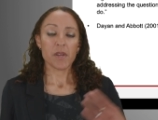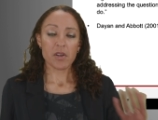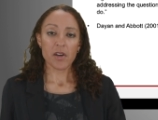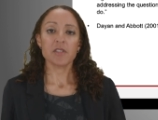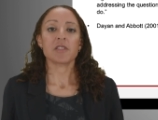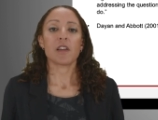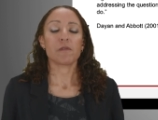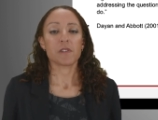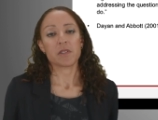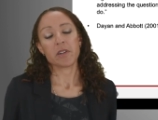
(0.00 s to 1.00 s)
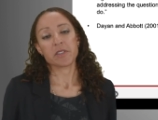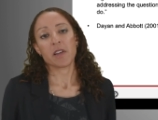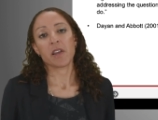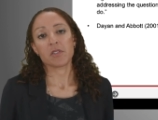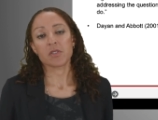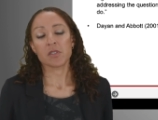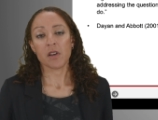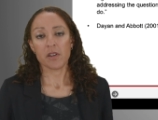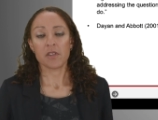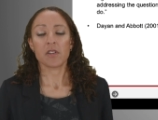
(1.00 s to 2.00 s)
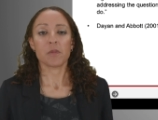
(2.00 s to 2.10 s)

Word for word: because they facilitate certain